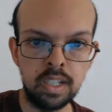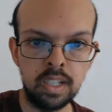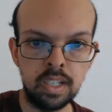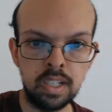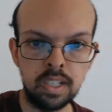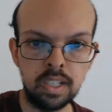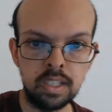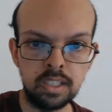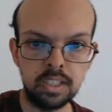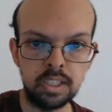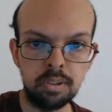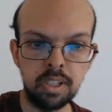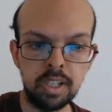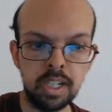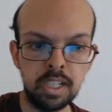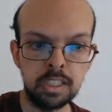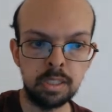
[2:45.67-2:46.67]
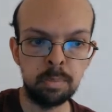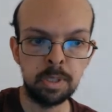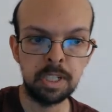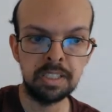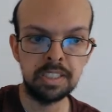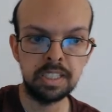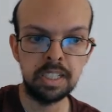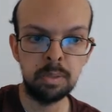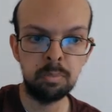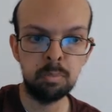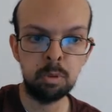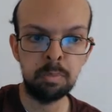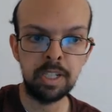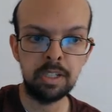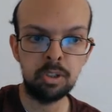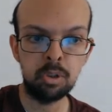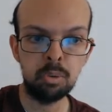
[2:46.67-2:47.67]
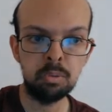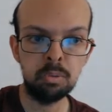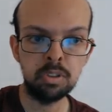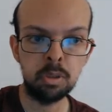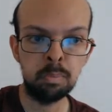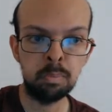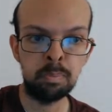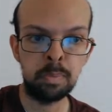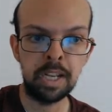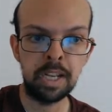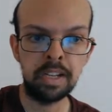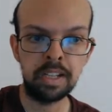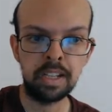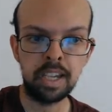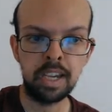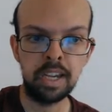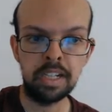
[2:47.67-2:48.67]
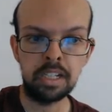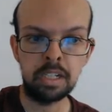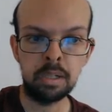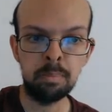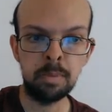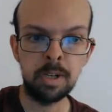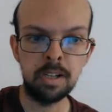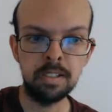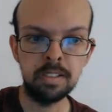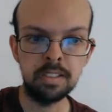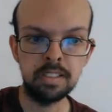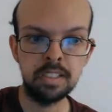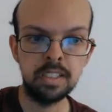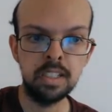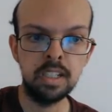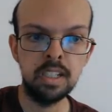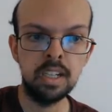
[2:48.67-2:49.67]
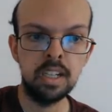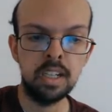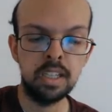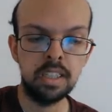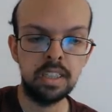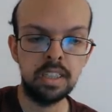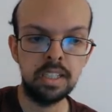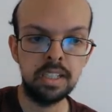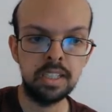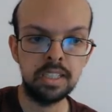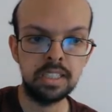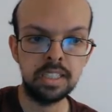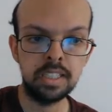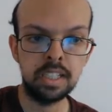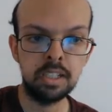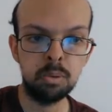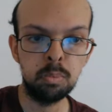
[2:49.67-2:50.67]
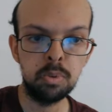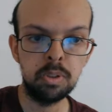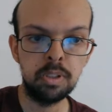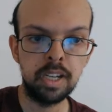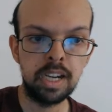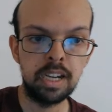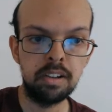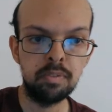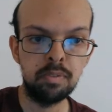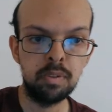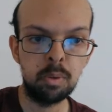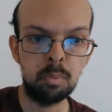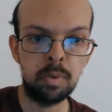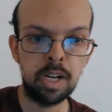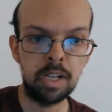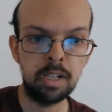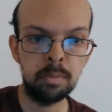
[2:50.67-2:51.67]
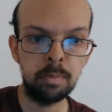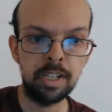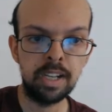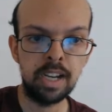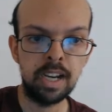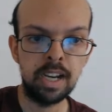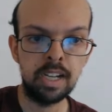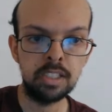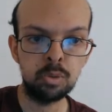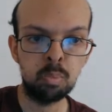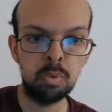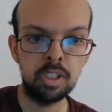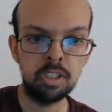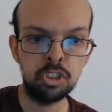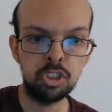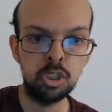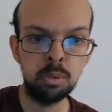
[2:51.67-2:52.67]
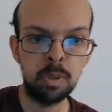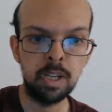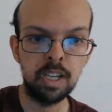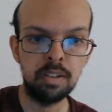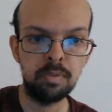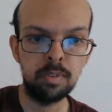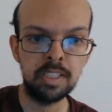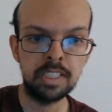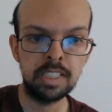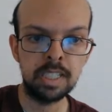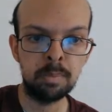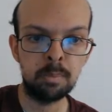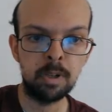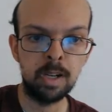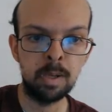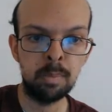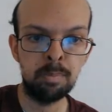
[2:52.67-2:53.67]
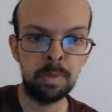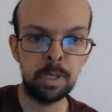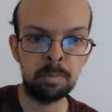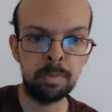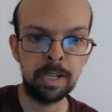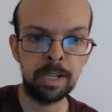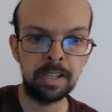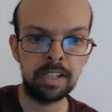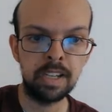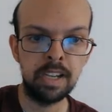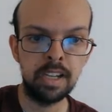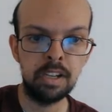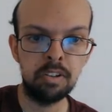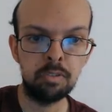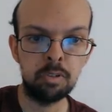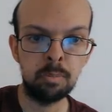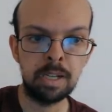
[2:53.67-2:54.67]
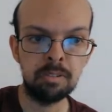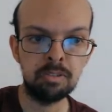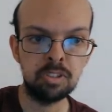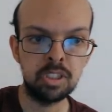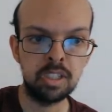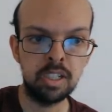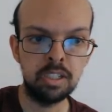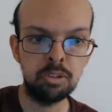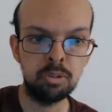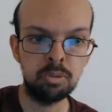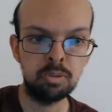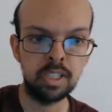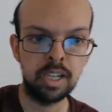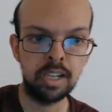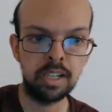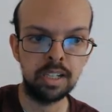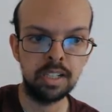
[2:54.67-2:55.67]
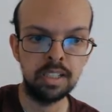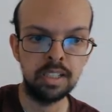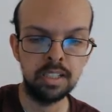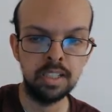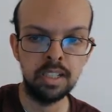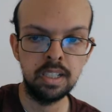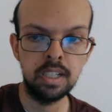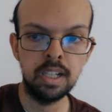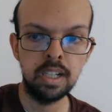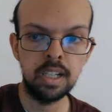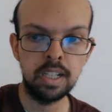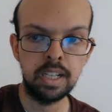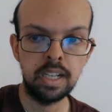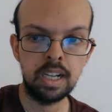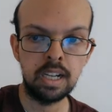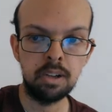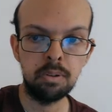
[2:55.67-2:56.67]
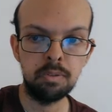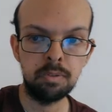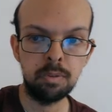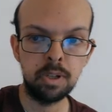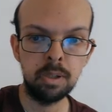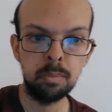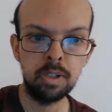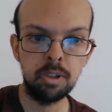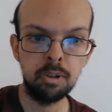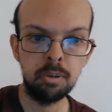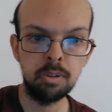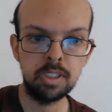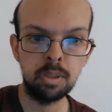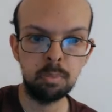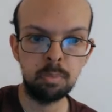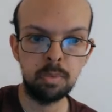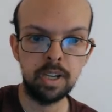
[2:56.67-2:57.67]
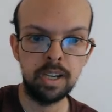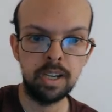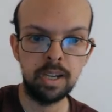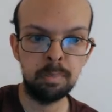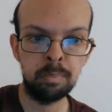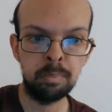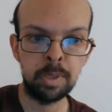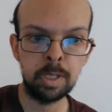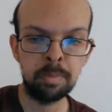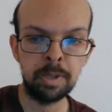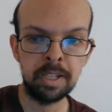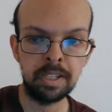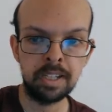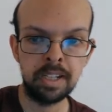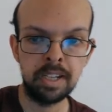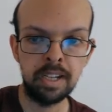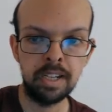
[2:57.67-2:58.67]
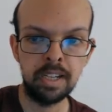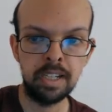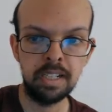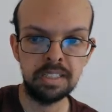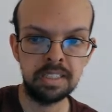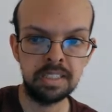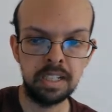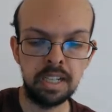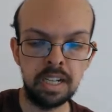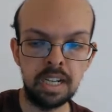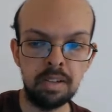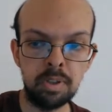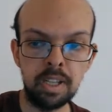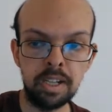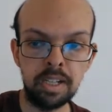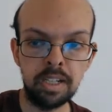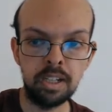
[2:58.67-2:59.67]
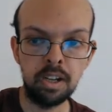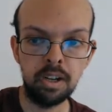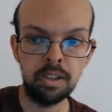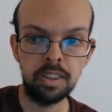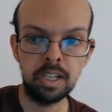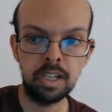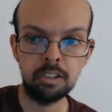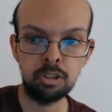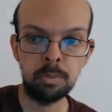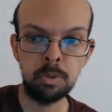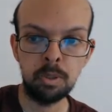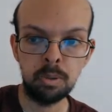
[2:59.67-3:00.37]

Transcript: So the next ability would be called Benkei Command. The skill would have randomly add one super heavy samurai Big Benkei from outside your deck. Now, for anyone who isn't aware, Big Benkei is a level eight earth attribute